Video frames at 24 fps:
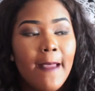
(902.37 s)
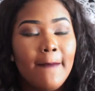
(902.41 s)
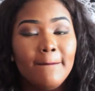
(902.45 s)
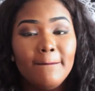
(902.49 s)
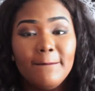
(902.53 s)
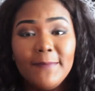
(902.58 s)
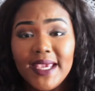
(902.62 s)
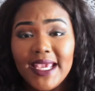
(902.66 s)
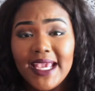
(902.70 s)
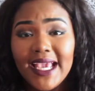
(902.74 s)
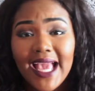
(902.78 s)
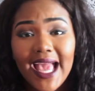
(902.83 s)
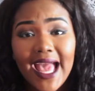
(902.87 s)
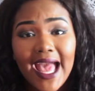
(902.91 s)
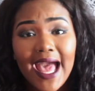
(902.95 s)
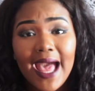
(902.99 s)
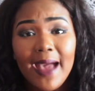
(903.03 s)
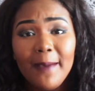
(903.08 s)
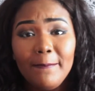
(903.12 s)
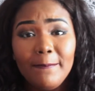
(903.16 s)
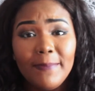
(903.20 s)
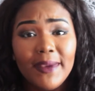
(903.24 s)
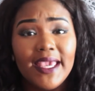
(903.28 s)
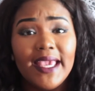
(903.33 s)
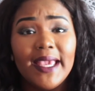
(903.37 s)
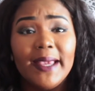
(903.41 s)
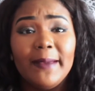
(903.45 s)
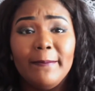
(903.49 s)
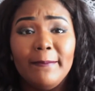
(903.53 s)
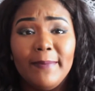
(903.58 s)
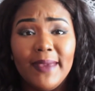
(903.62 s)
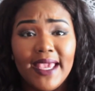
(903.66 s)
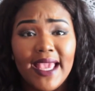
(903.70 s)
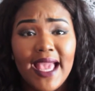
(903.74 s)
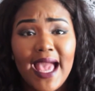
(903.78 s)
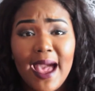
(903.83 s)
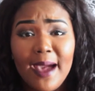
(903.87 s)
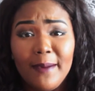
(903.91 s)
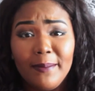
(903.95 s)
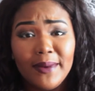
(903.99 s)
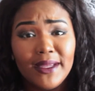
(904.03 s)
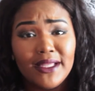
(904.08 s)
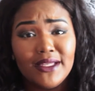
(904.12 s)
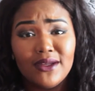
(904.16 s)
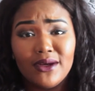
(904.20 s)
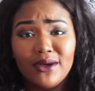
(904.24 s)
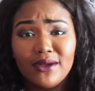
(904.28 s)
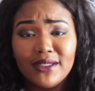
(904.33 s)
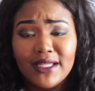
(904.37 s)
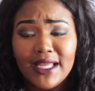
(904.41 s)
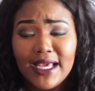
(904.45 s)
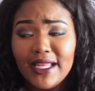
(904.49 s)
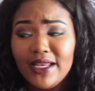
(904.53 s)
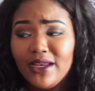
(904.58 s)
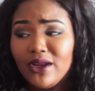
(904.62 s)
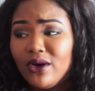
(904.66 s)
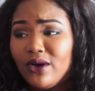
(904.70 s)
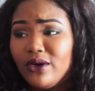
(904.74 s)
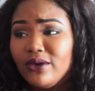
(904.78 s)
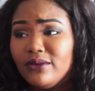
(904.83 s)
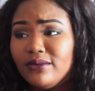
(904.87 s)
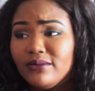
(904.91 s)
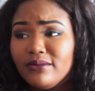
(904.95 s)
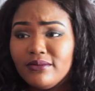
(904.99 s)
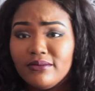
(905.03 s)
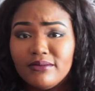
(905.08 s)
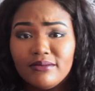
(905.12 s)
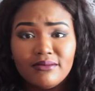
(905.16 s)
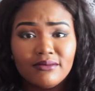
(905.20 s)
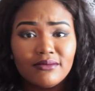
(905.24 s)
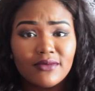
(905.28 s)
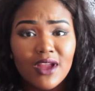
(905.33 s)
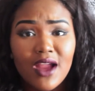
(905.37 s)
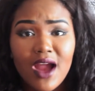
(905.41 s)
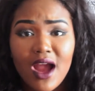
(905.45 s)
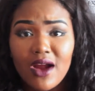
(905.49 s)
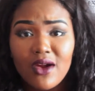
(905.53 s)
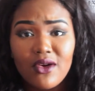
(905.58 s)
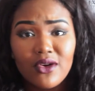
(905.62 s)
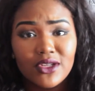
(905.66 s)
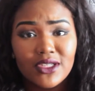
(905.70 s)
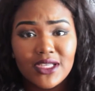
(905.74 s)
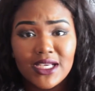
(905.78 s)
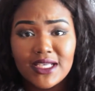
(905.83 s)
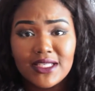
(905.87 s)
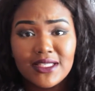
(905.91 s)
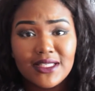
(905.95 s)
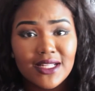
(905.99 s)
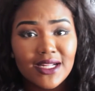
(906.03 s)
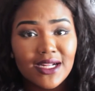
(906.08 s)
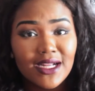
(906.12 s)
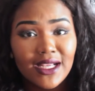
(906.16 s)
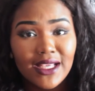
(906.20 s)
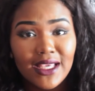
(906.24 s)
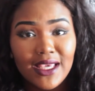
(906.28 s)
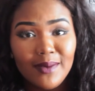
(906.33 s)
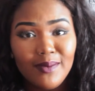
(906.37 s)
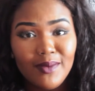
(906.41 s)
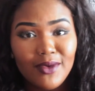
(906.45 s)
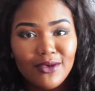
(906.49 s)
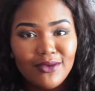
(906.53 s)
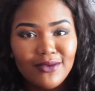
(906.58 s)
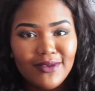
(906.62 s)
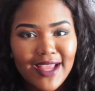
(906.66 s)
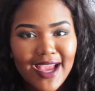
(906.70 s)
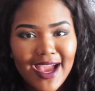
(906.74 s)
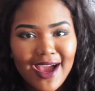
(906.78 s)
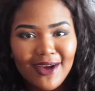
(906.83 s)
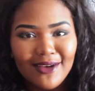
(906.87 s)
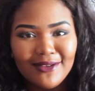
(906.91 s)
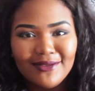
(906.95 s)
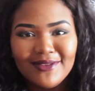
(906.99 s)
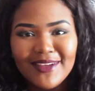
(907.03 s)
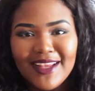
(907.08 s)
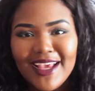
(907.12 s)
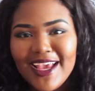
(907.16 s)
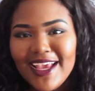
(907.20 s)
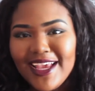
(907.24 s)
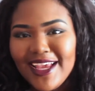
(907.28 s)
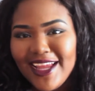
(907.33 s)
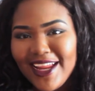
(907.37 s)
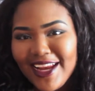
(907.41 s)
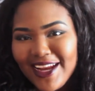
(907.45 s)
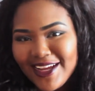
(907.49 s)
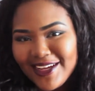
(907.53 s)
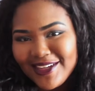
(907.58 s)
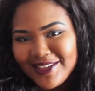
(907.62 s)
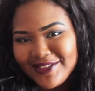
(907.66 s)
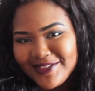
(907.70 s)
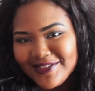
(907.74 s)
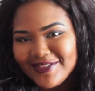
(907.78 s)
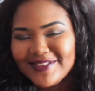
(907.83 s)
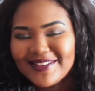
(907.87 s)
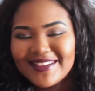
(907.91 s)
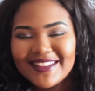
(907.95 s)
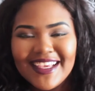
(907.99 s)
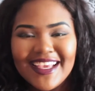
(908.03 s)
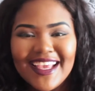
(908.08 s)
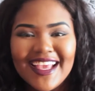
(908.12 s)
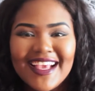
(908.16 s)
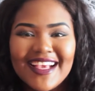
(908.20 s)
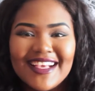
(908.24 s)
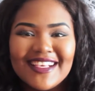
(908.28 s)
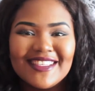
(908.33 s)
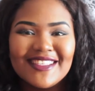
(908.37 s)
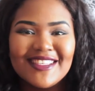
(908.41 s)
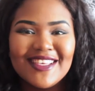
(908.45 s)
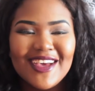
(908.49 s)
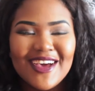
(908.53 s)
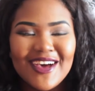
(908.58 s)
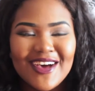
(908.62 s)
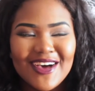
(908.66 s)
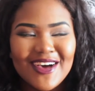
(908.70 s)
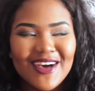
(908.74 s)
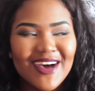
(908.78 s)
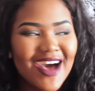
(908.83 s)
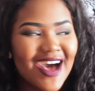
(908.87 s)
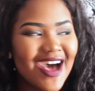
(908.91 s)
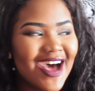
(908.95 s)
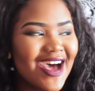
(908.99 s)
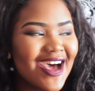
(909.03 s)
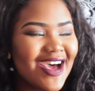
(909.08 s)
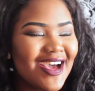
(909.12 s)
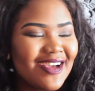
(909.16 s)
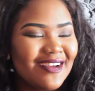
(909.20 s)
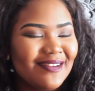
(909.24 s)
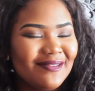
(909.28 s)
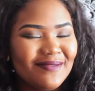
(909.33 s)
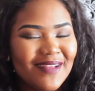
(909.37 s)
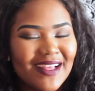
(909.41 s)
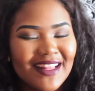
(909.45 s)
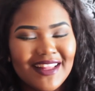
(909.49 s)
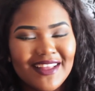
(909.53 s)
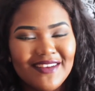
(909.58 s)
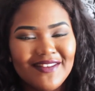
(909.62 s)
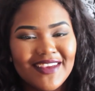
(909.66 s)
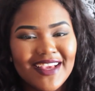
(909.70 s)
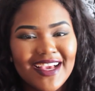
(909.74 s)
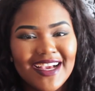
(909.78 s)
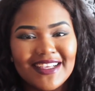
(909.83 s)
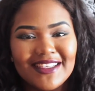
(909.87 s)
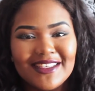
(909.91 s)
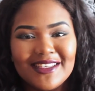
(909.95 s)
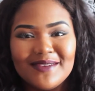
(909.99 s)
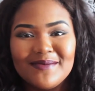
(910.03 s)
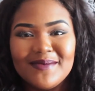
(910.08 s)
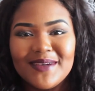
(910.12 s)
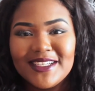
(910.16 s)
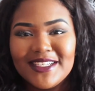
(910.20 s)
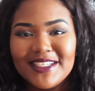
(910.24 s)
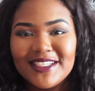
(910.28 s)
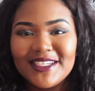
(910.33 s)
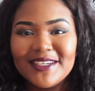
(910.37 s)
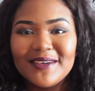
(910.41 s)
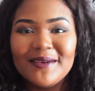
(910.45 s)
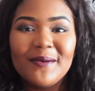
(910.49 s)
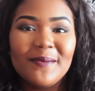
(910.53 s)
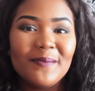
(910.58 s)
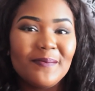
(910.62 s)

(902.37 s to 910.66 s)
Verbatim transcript: Be happy, be happy. Don't let no cockroach ass nigga keep you down, you know. So um I love you guys so much.